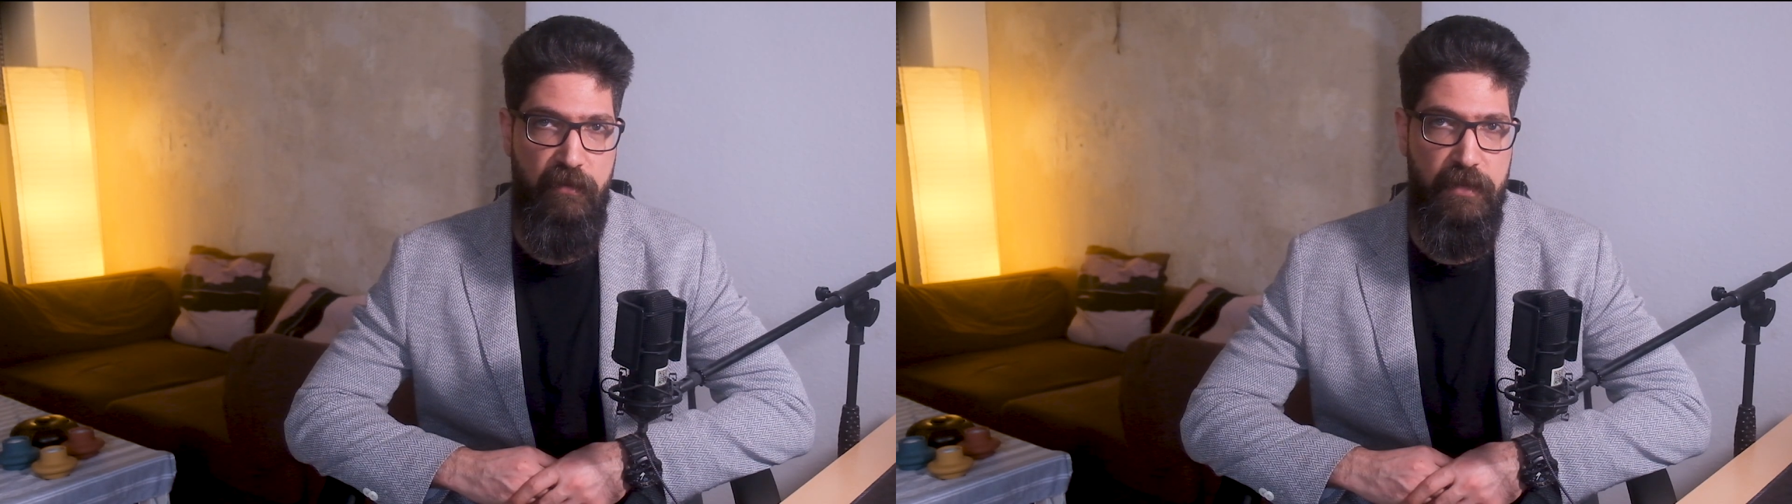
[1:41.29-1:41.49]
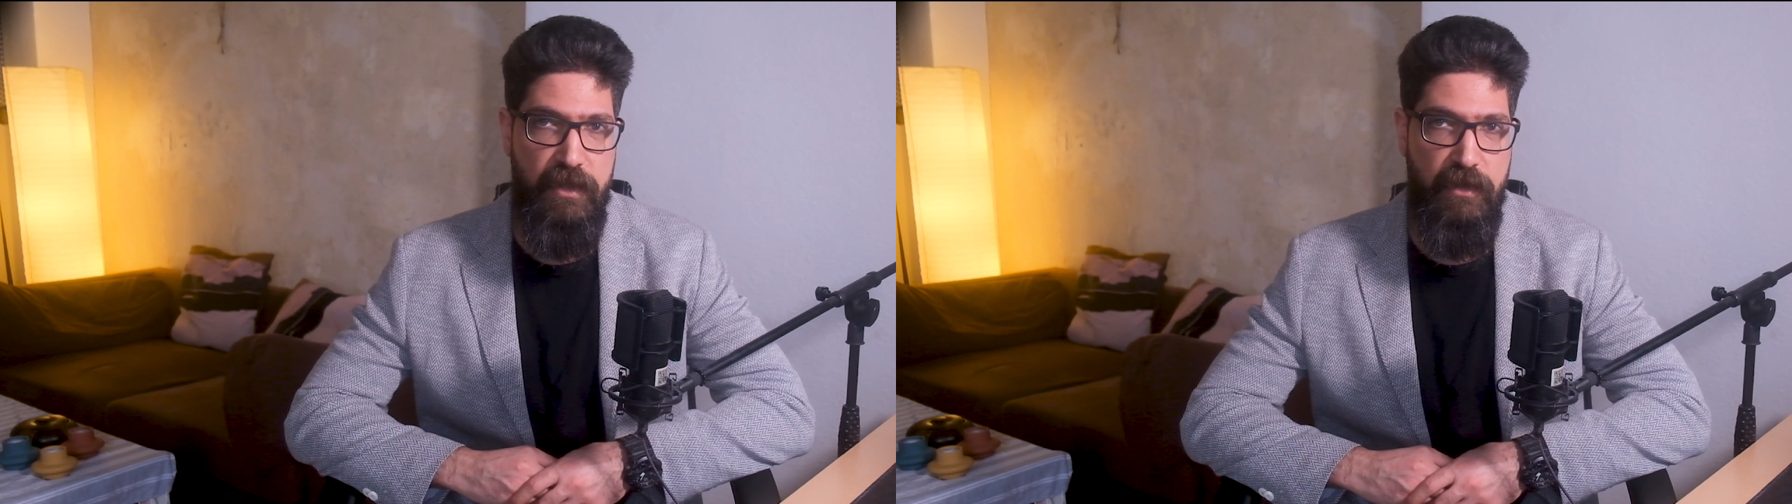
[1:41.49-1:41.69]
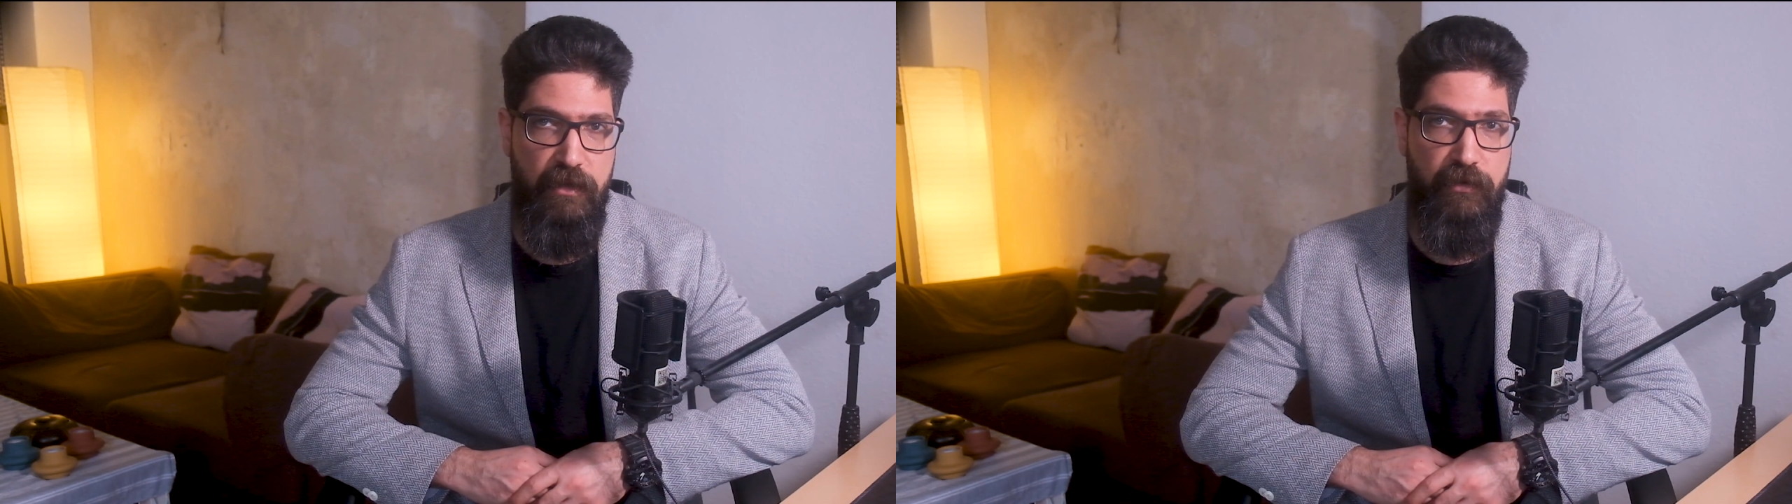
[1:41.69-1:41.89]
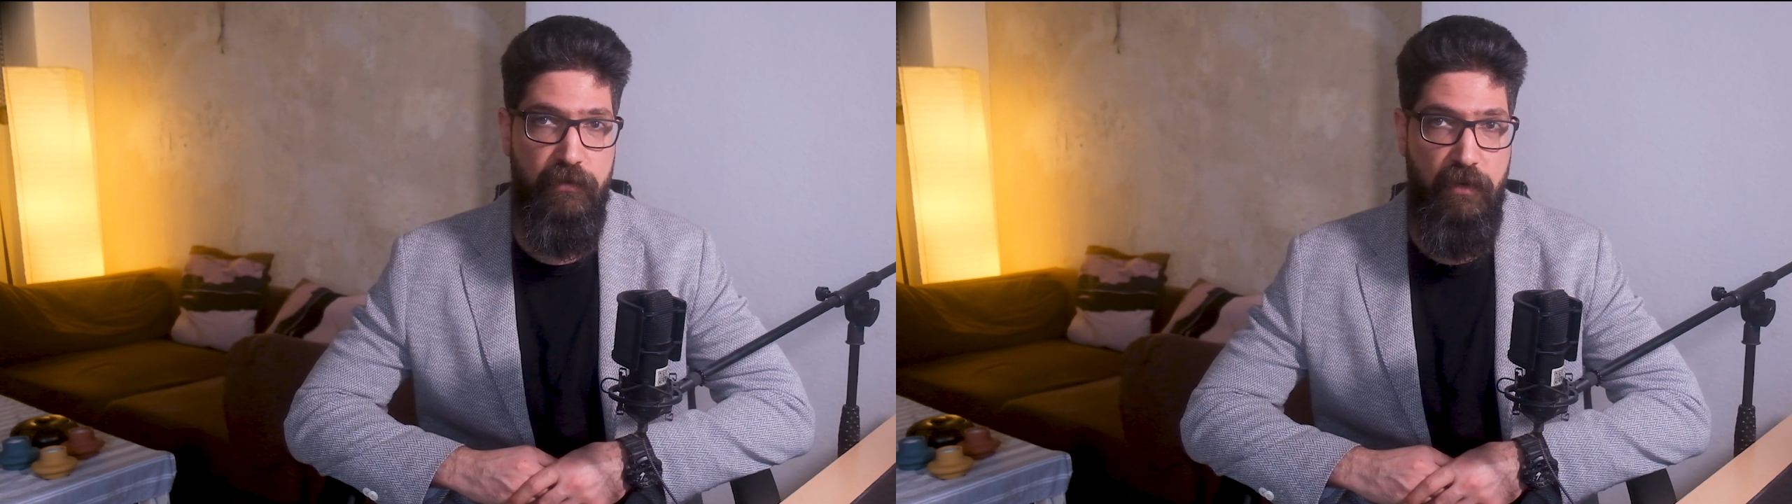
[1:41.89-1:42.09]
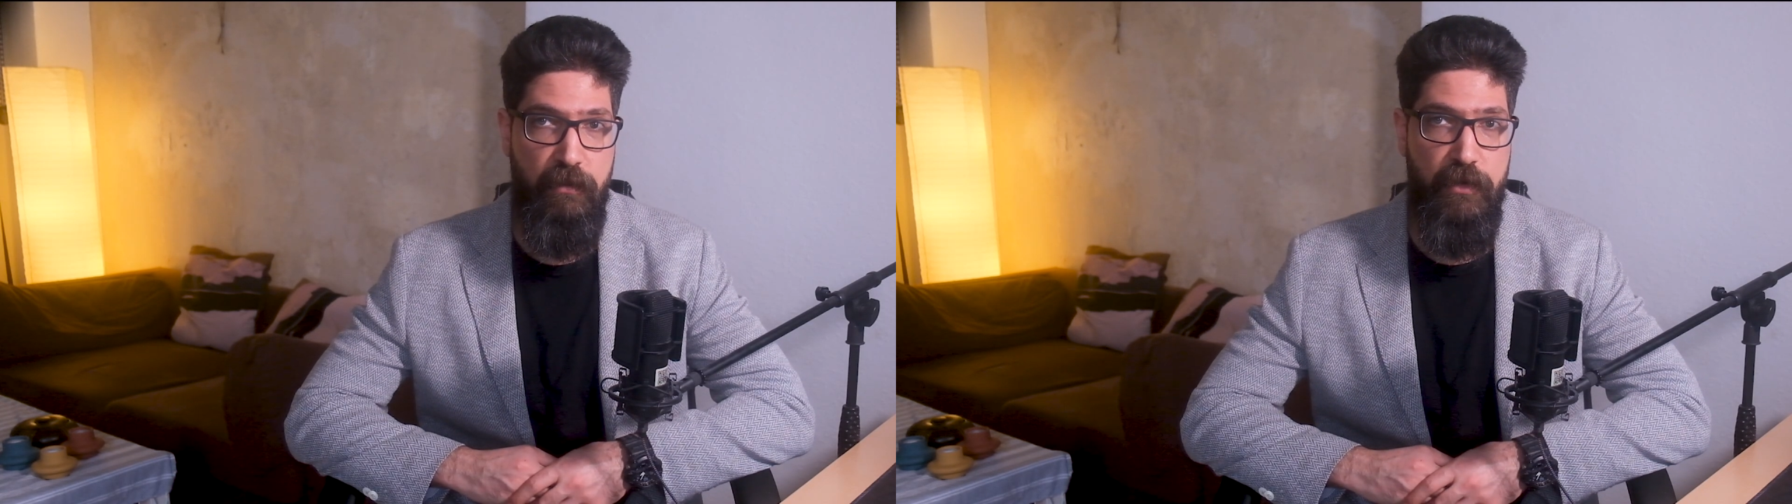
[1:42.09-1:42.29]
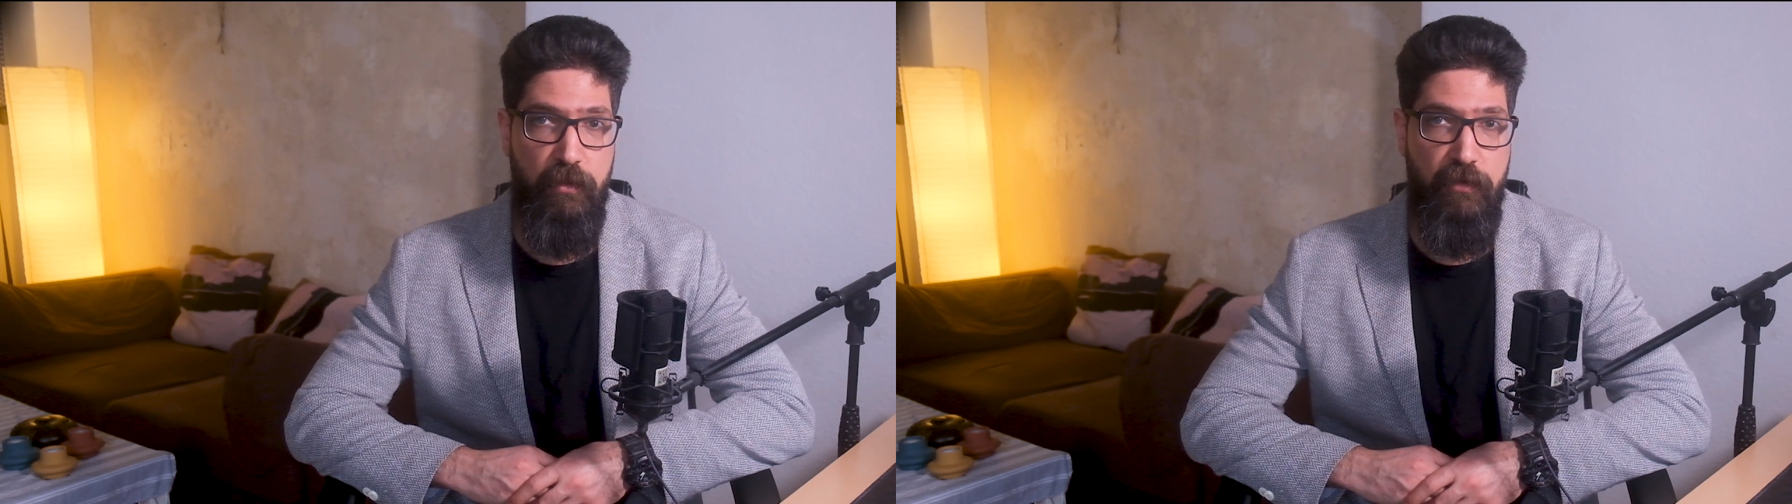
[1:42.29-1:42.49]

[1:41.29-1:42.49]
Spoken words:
Armenians from the